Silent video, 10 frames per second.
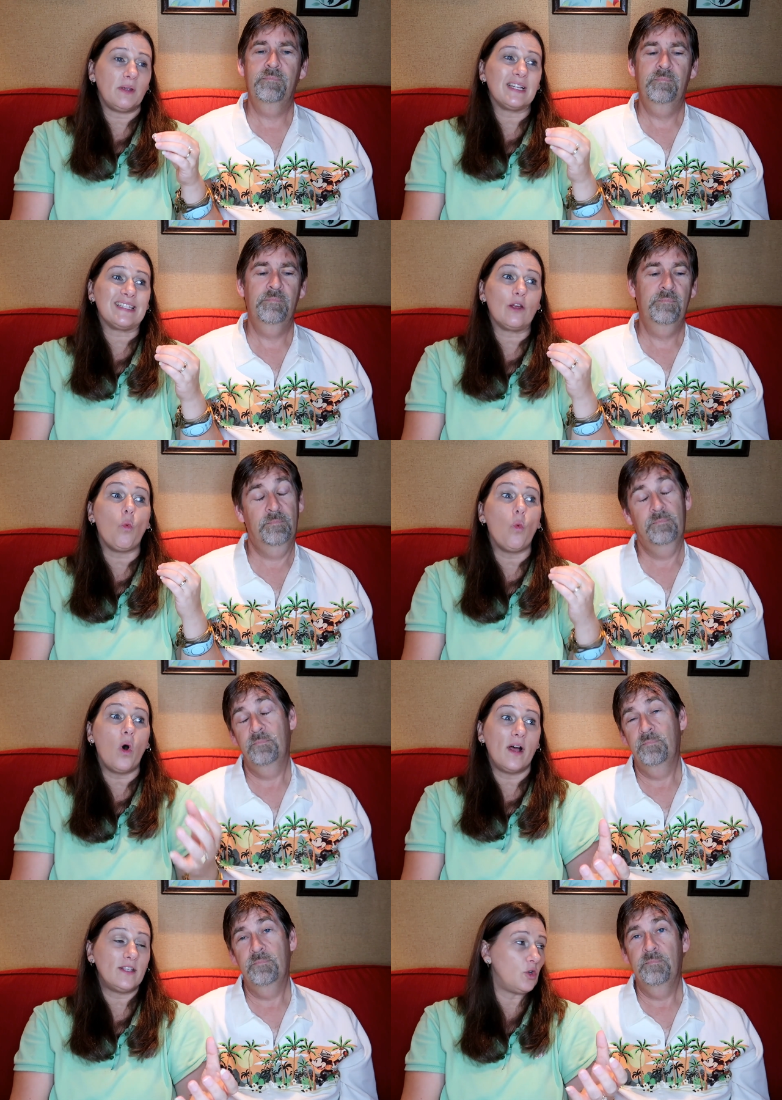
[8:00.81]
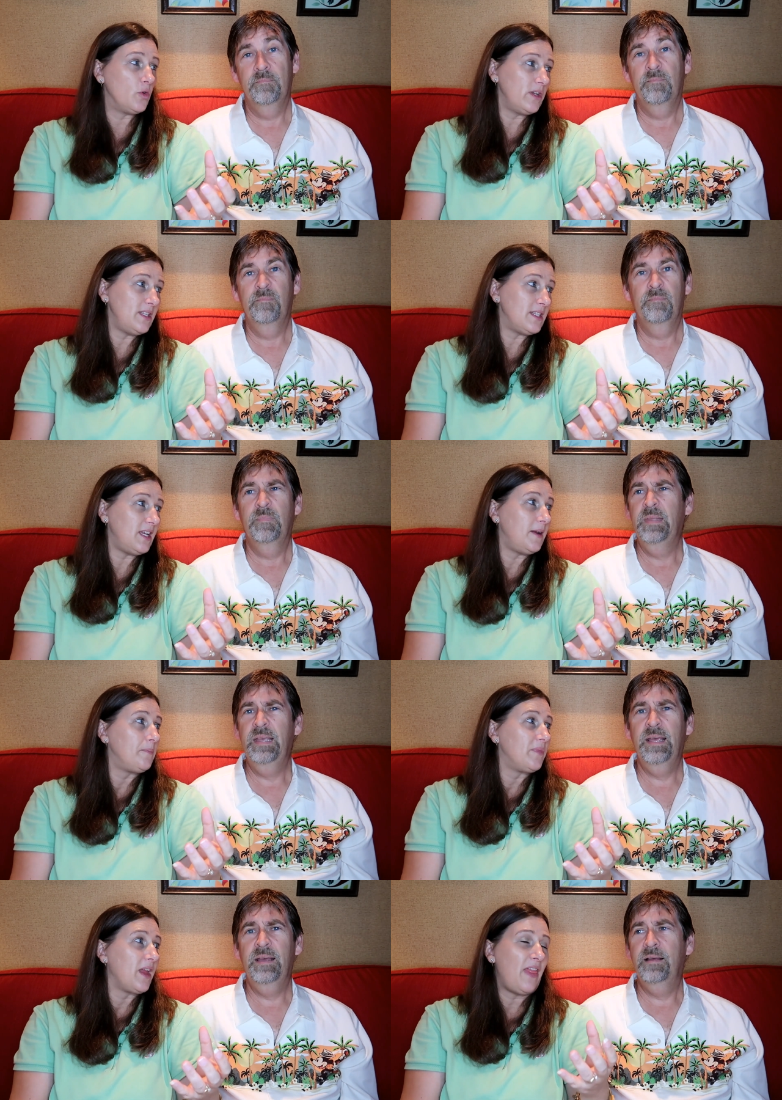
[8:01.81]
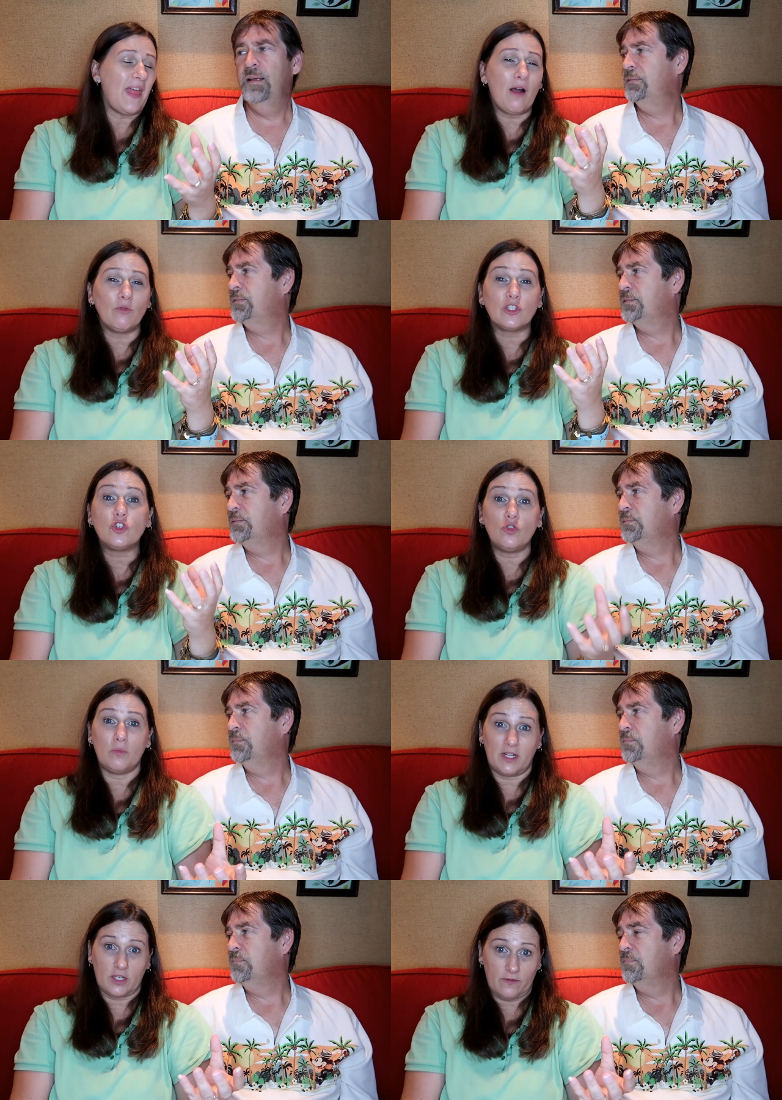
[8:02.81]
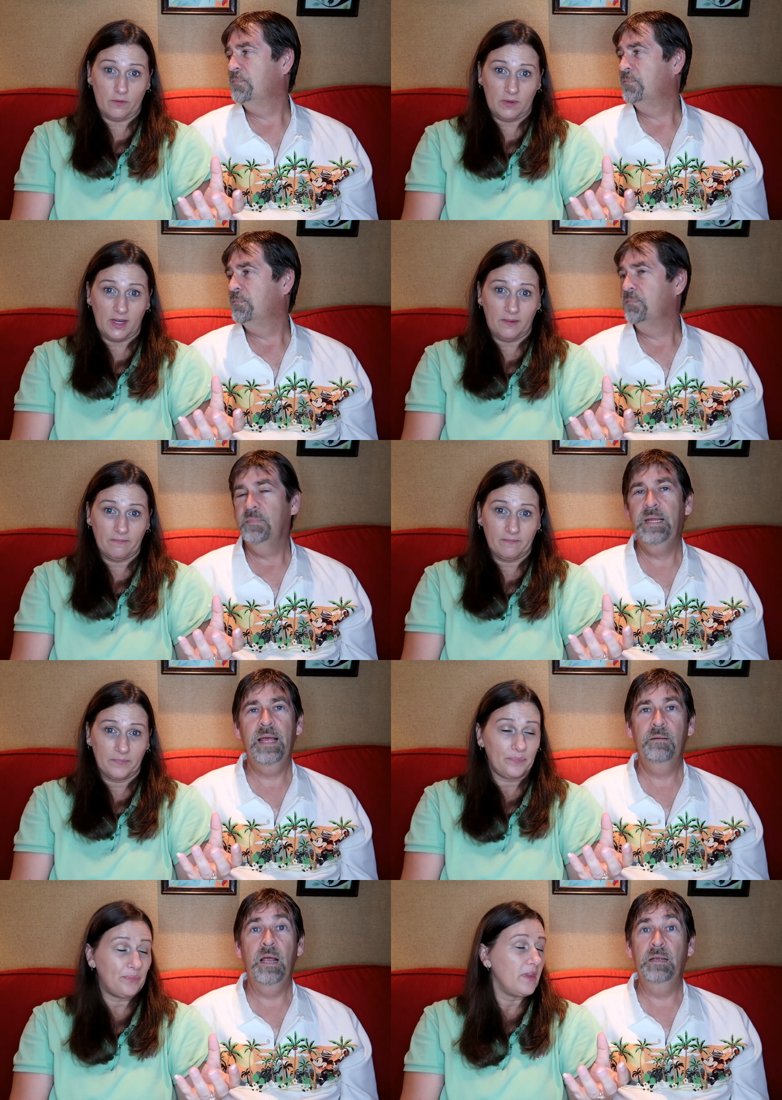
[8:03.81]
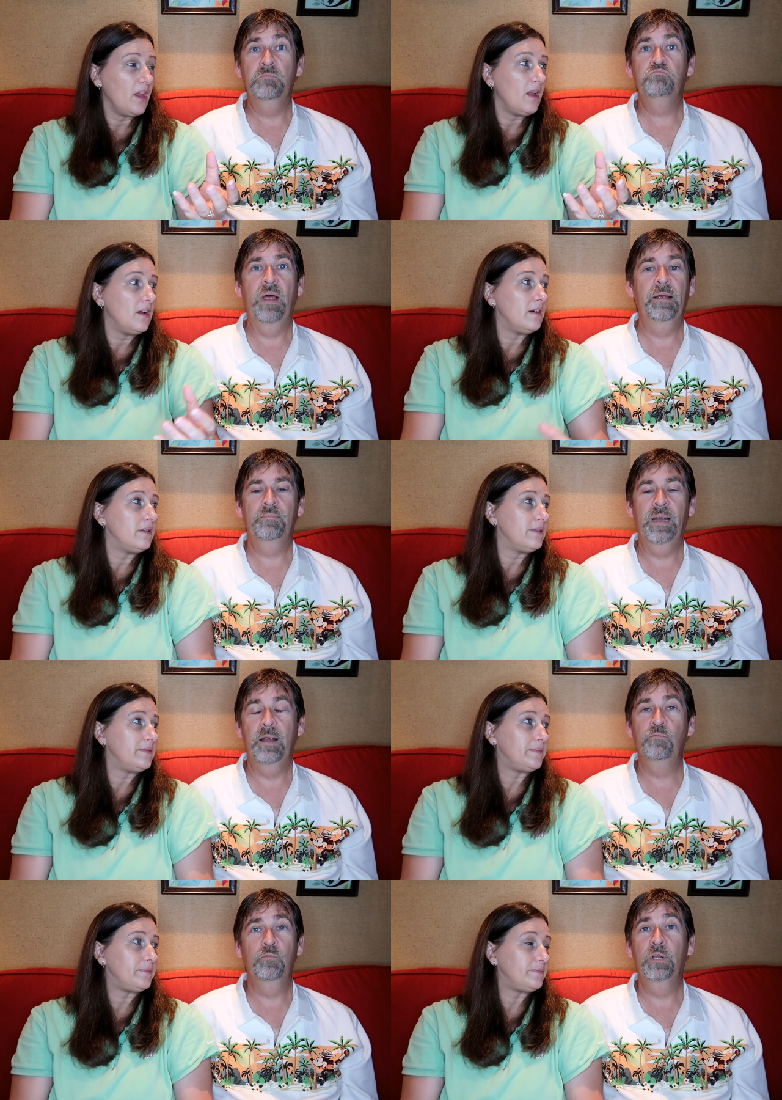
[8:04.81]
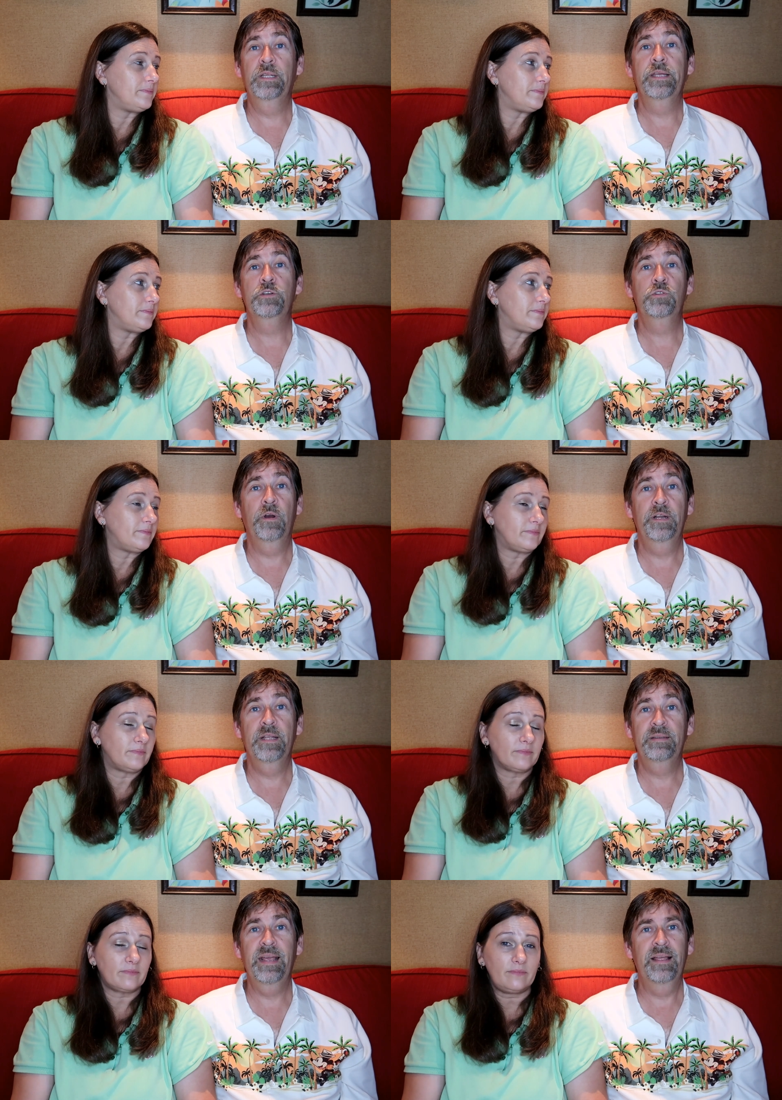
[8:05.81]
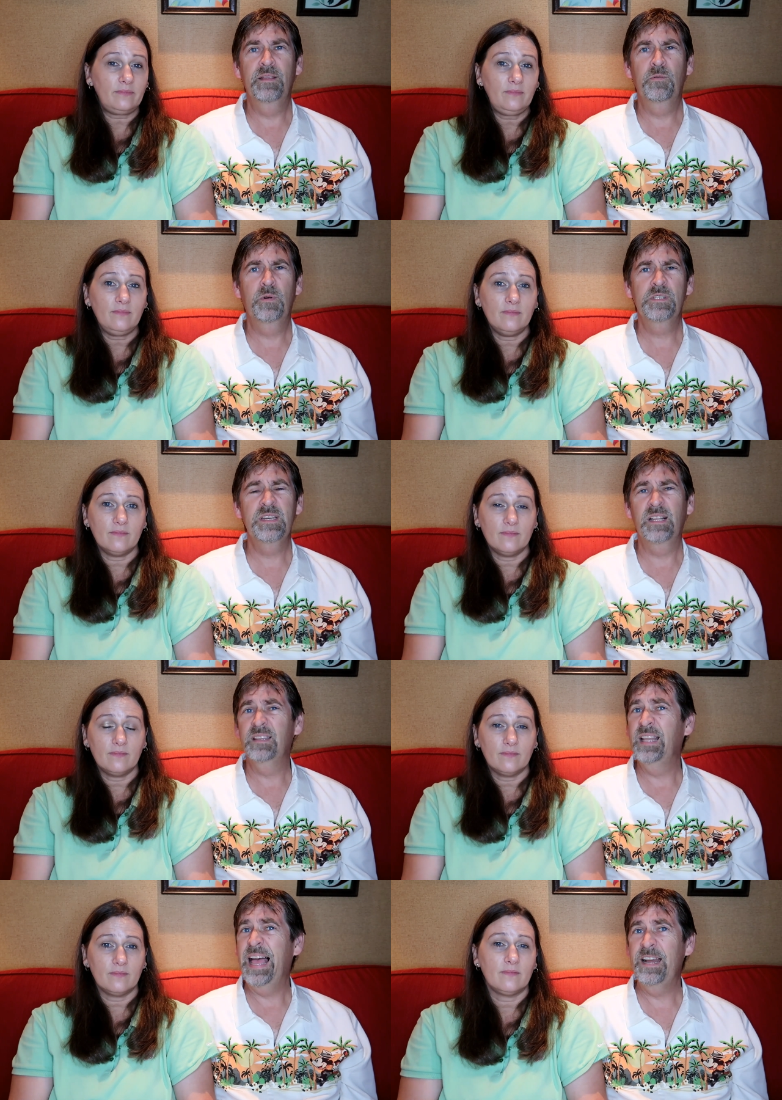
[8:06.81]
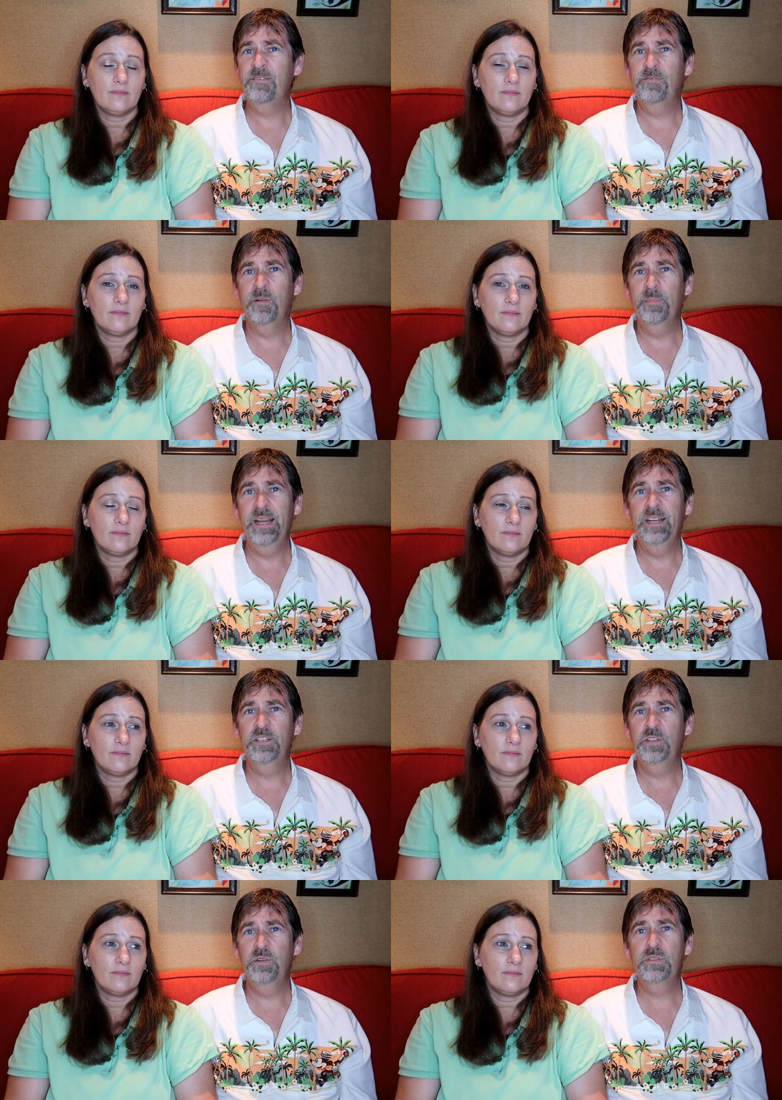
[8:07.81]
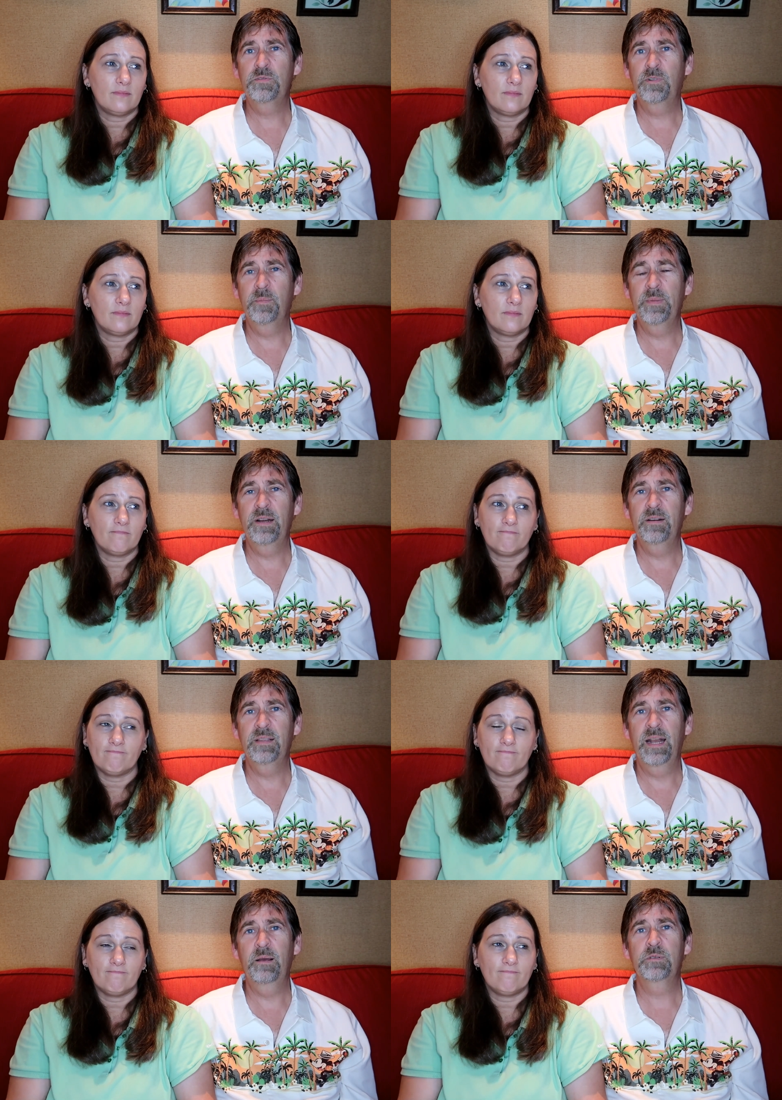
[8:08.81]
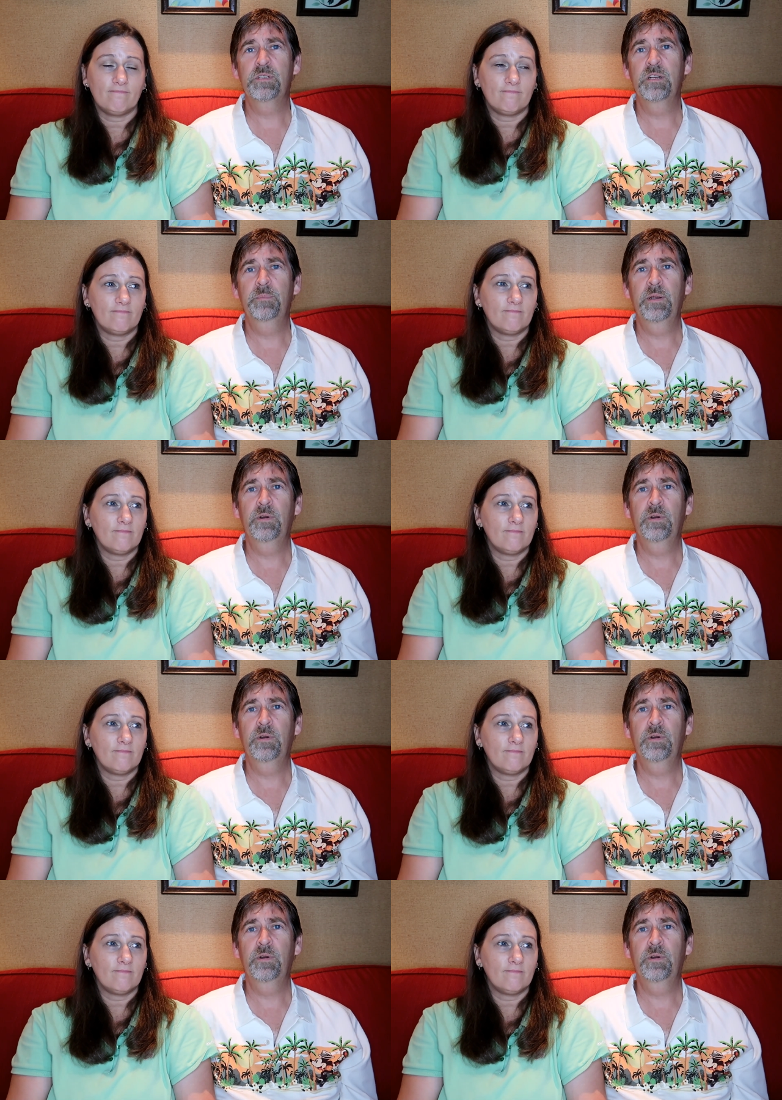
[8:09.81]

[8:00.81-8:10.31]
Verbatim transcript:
Speaker 1: because it was greasy. Yeah, and I, that was too much for me.
Speaker 2: Yeah, I, I, I really enjoyed it. Yeah, there wasn't a lot for me to choose from there that I was going to be